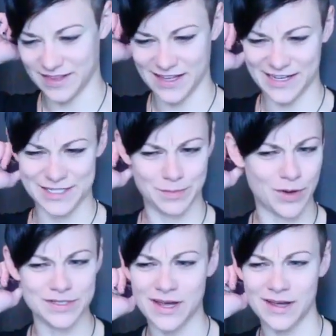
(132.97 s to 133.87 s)
the Higgs
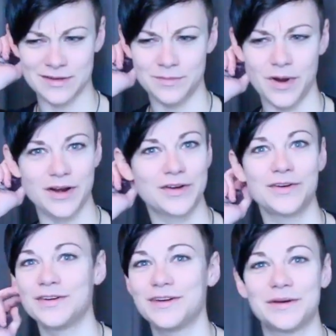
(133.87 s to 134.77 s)
boson
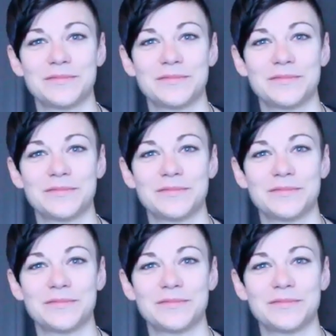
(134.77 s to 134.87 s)
particle.